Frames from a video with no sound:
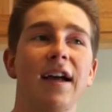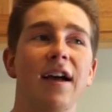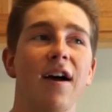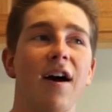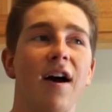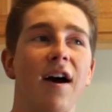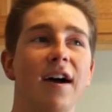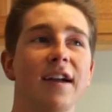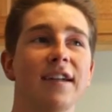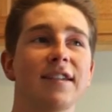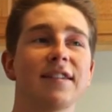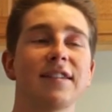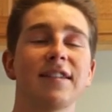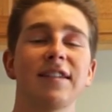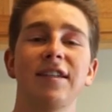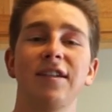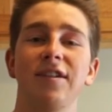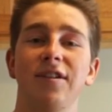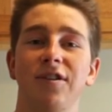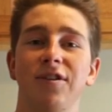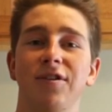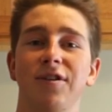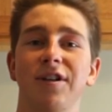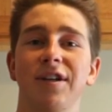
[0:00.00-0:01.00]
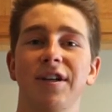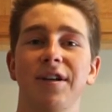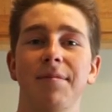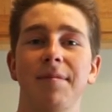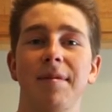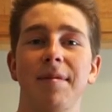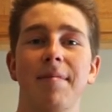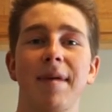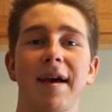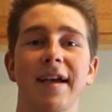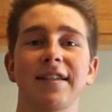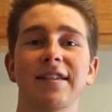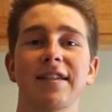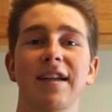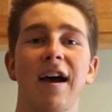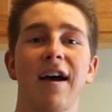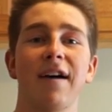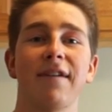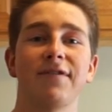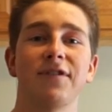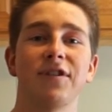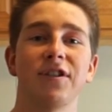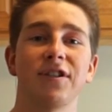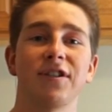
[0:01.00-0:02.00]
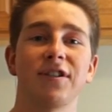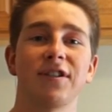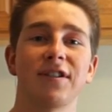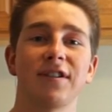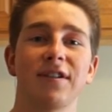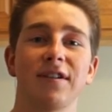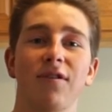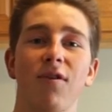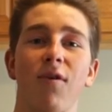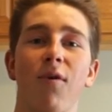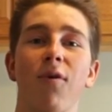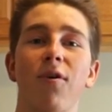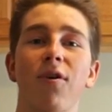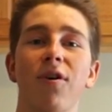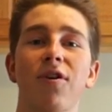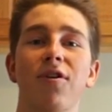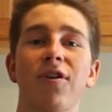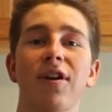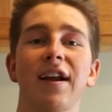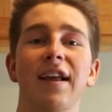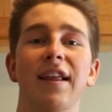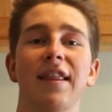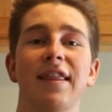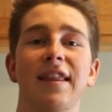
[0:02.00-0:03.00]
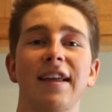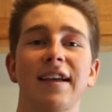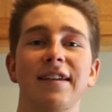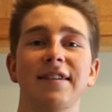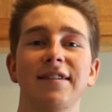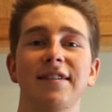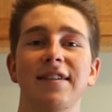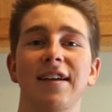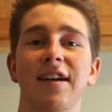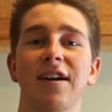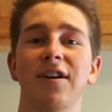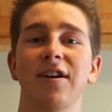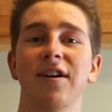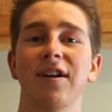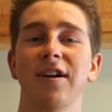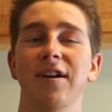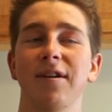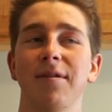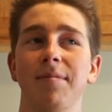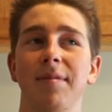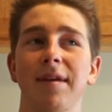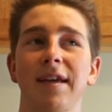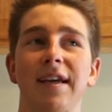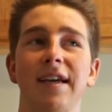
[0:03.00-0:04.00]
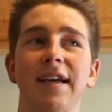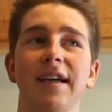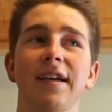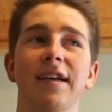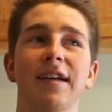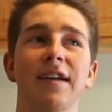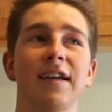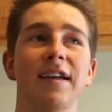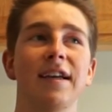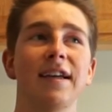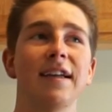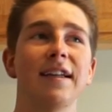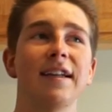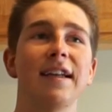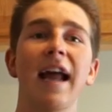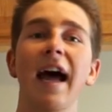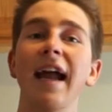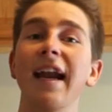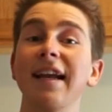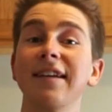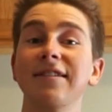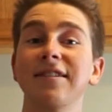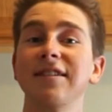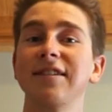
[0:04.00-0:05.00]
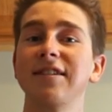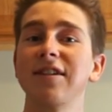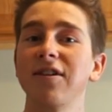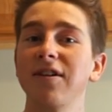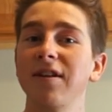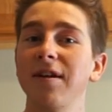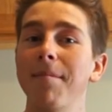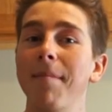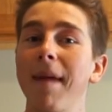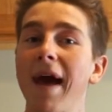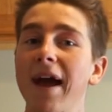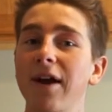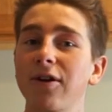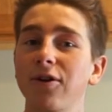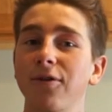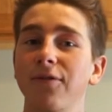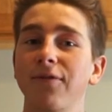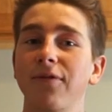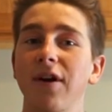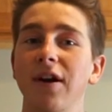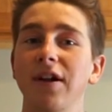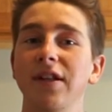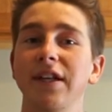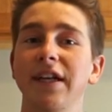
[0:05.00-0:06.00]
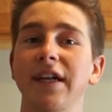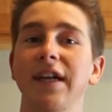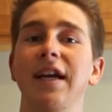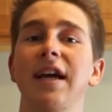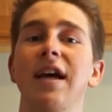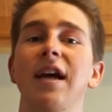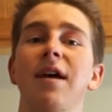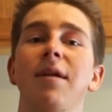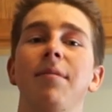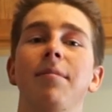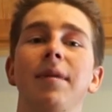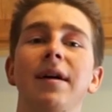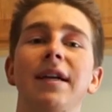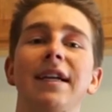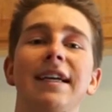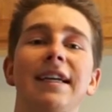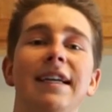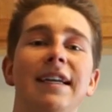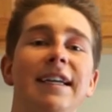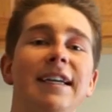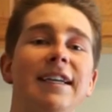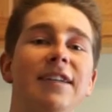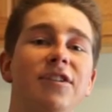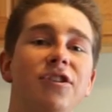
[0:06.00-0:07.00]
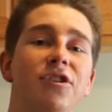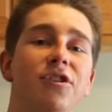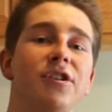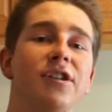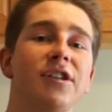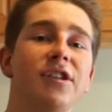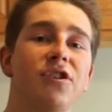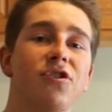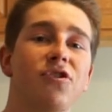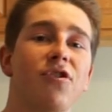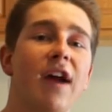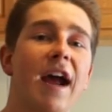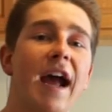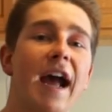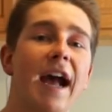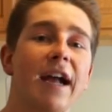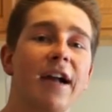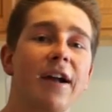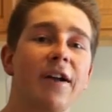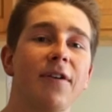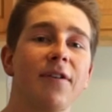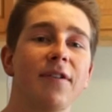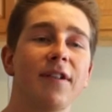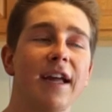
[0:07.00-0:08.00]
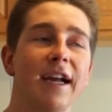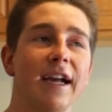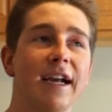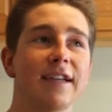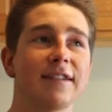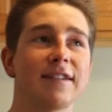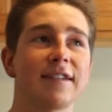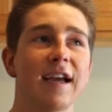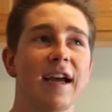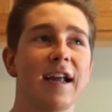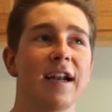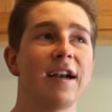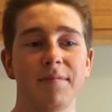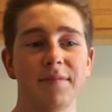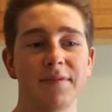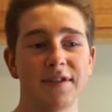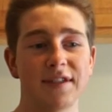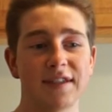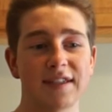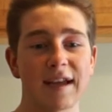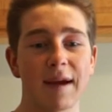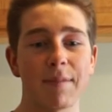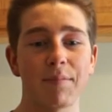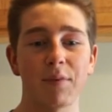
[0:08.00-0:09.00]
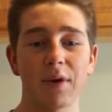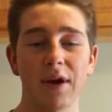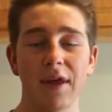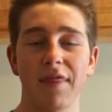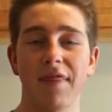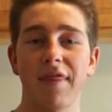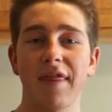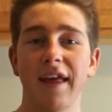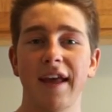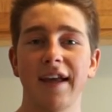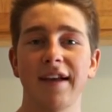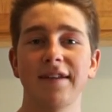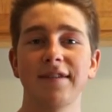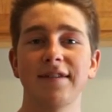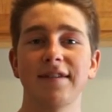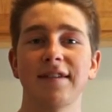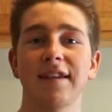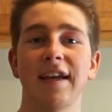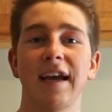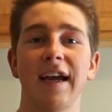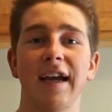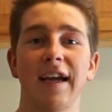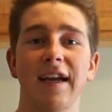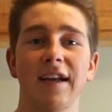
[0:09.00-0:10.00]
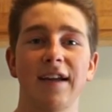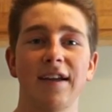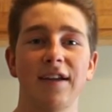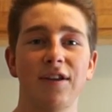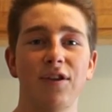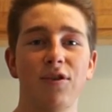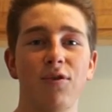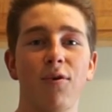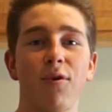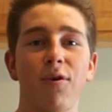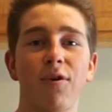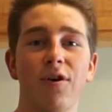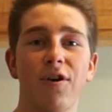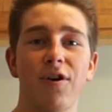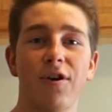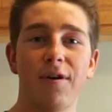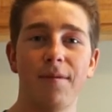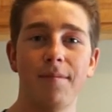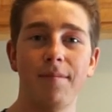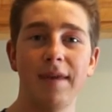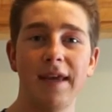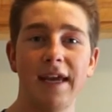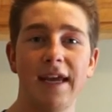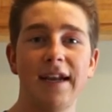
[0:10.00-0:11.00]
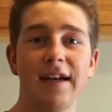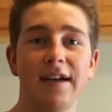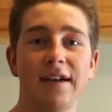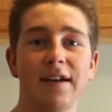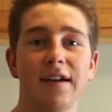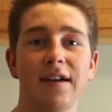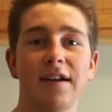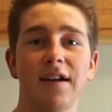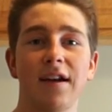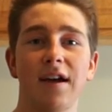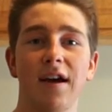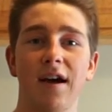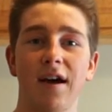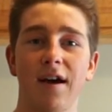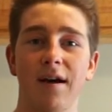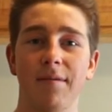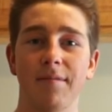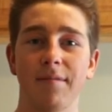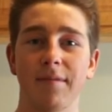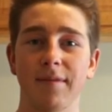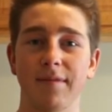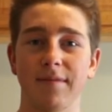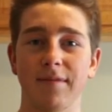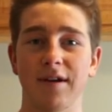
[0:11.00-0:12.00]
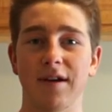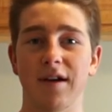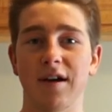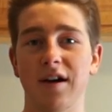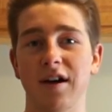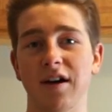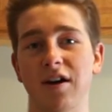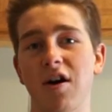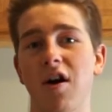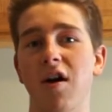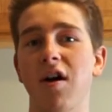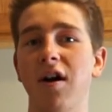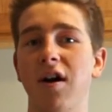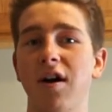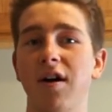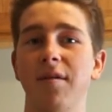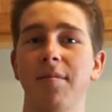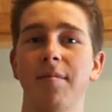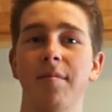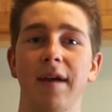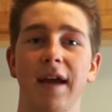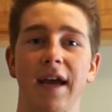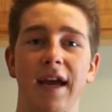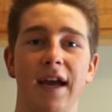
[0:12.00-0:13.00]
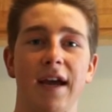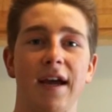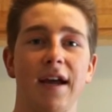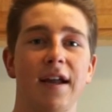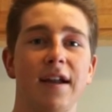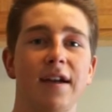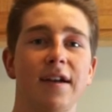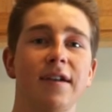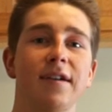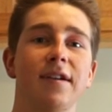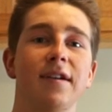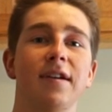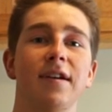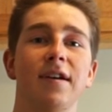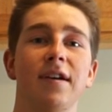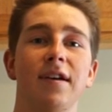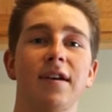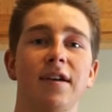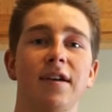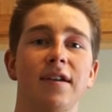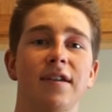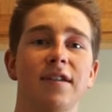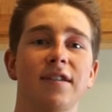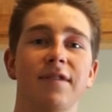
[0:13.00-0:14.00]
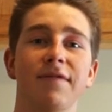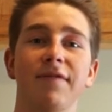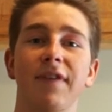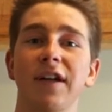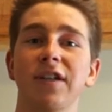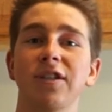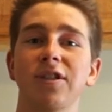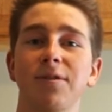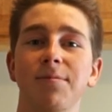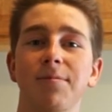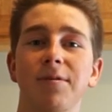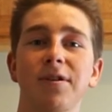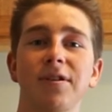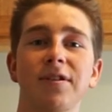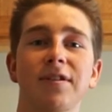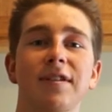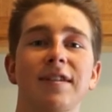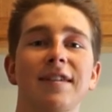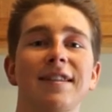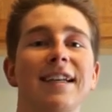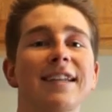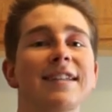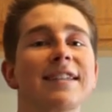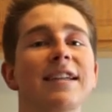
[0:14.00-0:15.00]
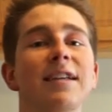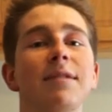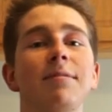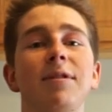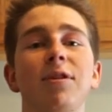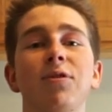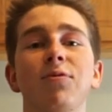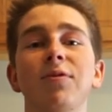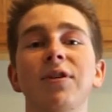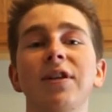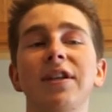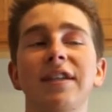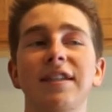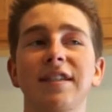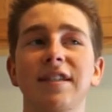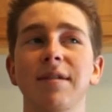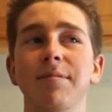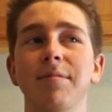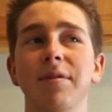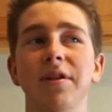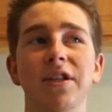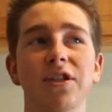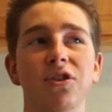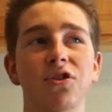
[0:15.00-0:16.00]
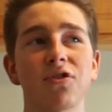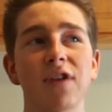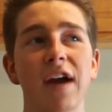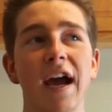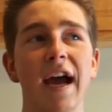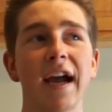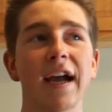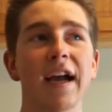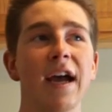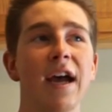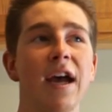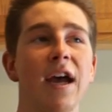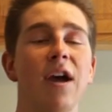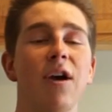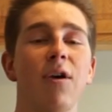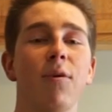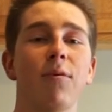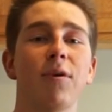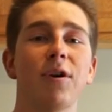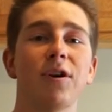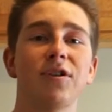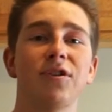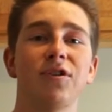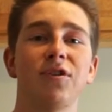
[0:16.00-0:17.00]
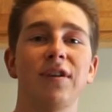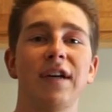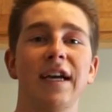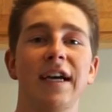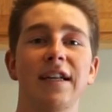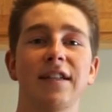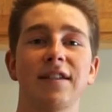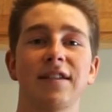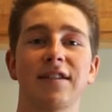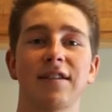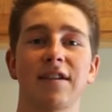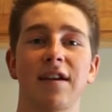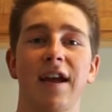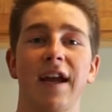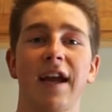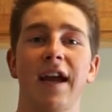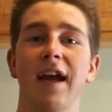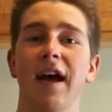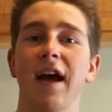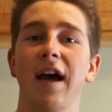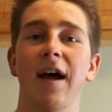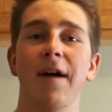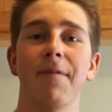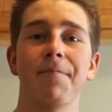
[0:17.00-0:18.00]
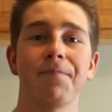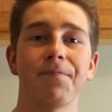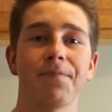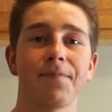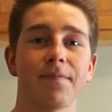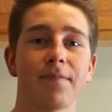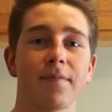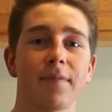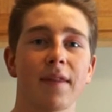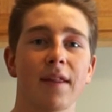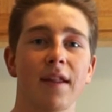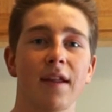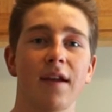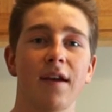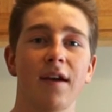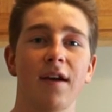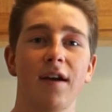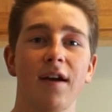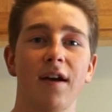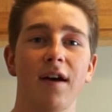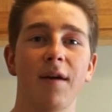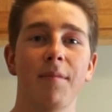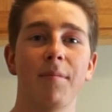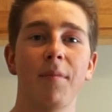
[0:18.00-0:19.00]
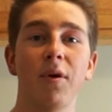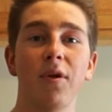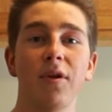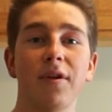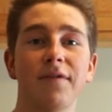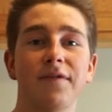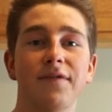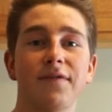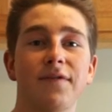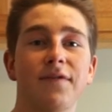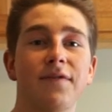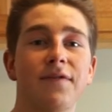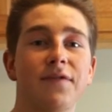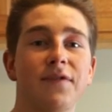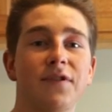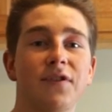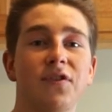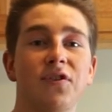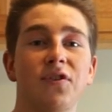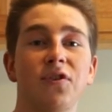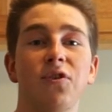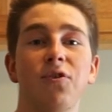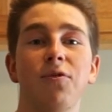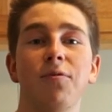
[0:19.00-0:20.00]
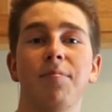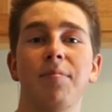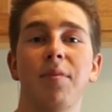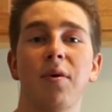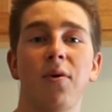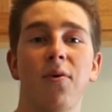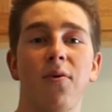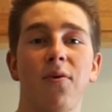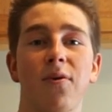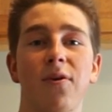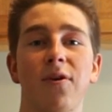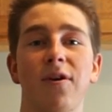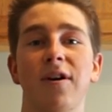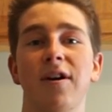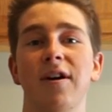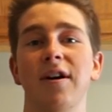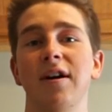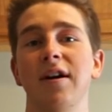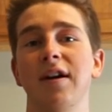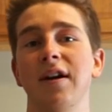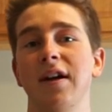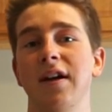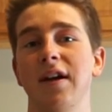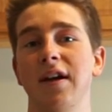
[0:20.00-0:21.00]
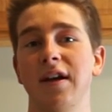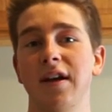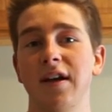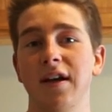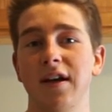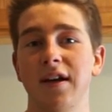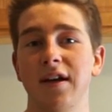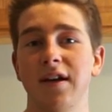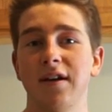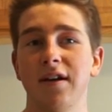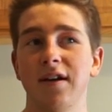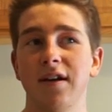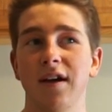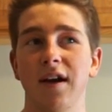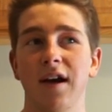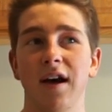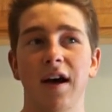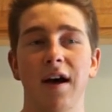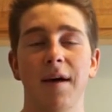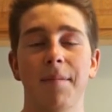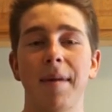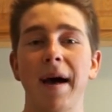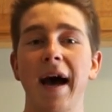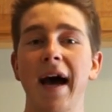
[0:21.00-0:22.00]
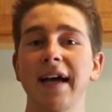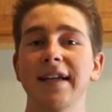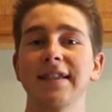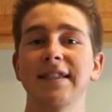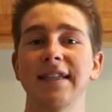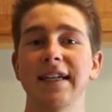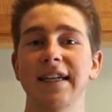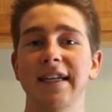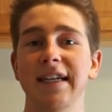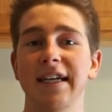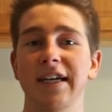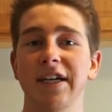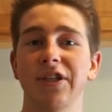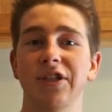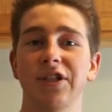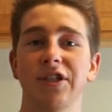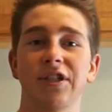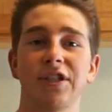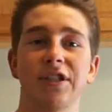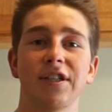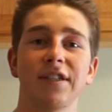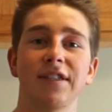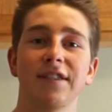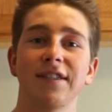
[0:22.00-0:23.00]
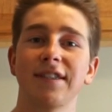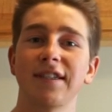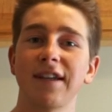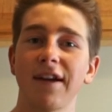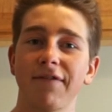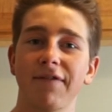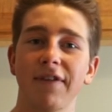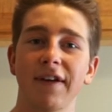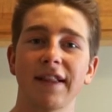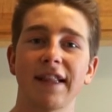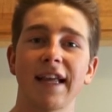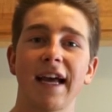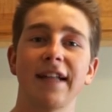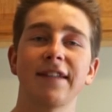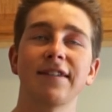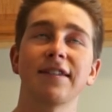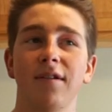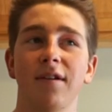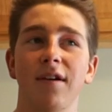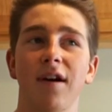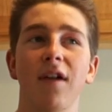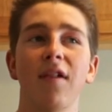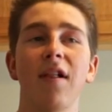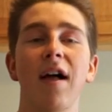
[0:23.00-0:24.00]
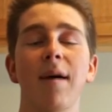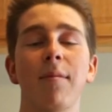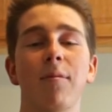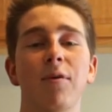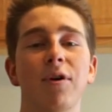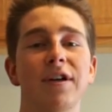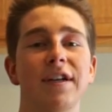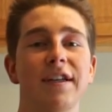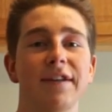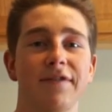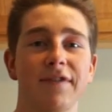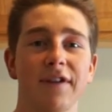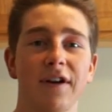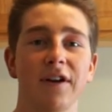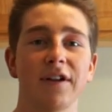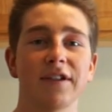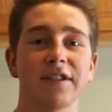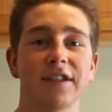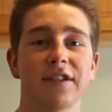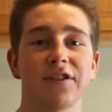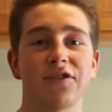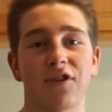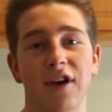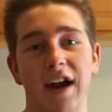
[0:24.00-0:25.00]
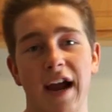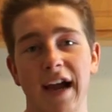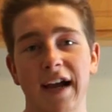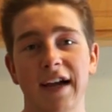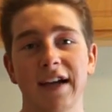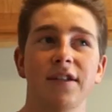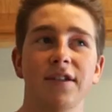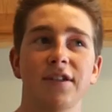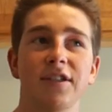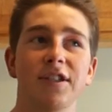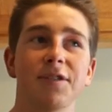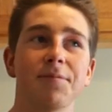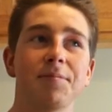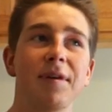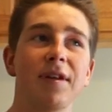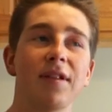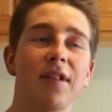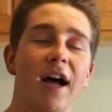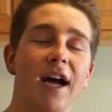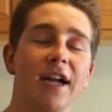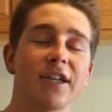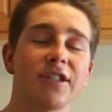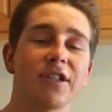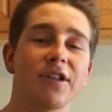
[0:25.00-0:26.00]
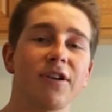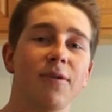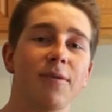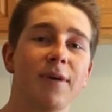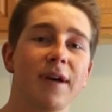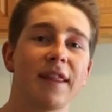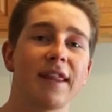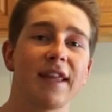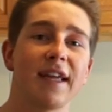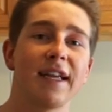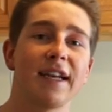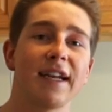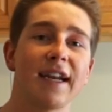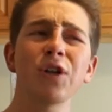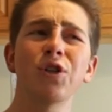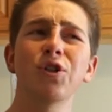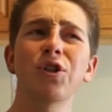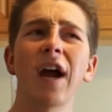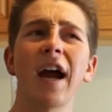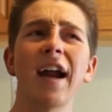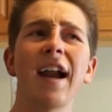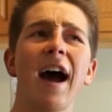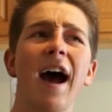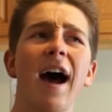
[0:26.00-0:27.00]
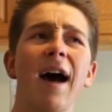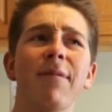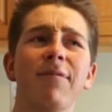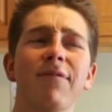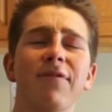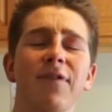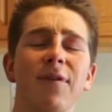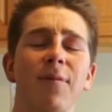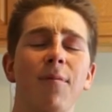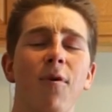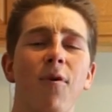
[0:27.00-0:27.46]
honestly, you're going to be best off just ordering things that are going to be not necessarily macro friendly, but easier to track. Like I said, separate things, like you order a meat, a carb, and some vegetables, that's going to be really simple to track, whereas you get like a bowl of soup or a pasta dish, stuff like that's a lot more difficult to track. Just be logical with it. Try to opt for